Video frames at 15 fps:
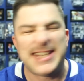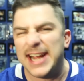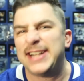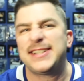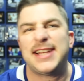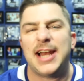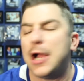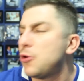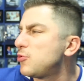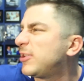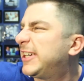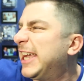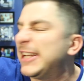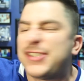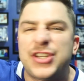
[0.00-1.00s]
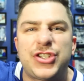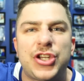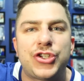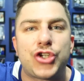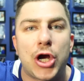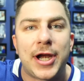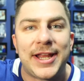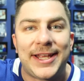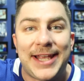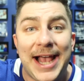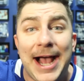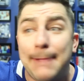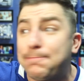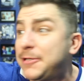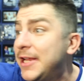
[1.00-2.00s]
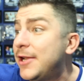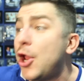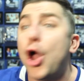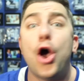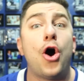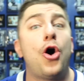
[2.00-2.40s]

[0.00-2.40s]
Digs it out, gets it to Johnny Captain,